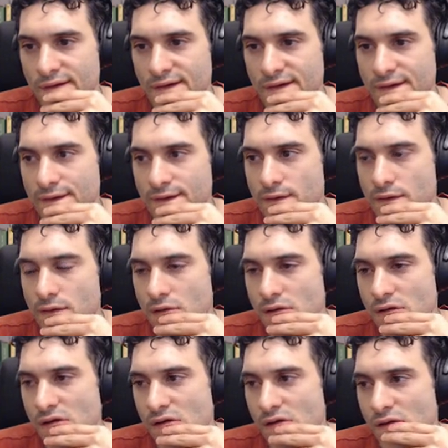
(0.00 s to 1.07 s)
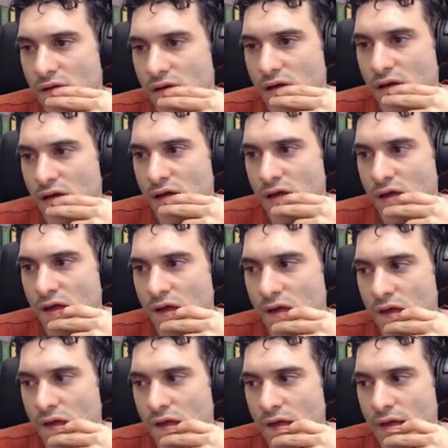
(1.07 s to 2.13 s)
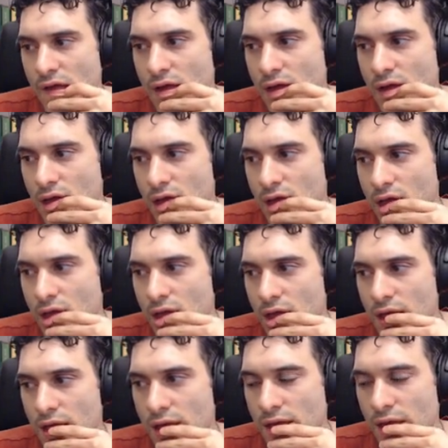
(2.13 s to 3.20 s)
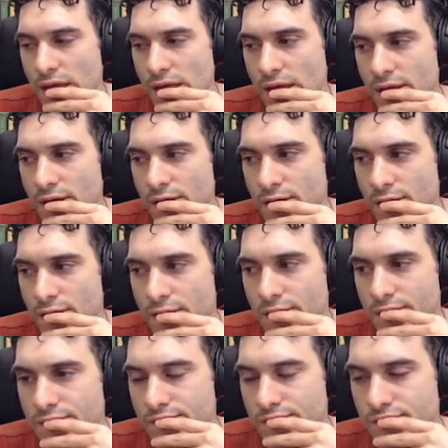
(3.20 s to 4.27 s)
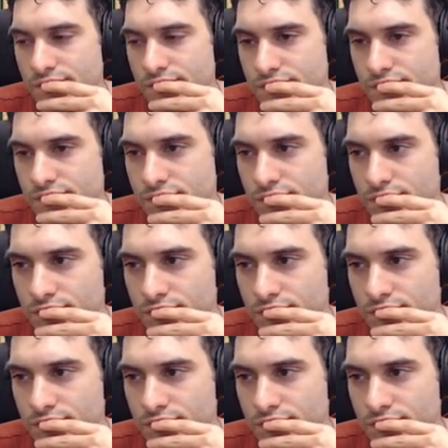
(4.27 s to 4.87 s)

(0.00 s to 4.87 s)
This person isn't speaking.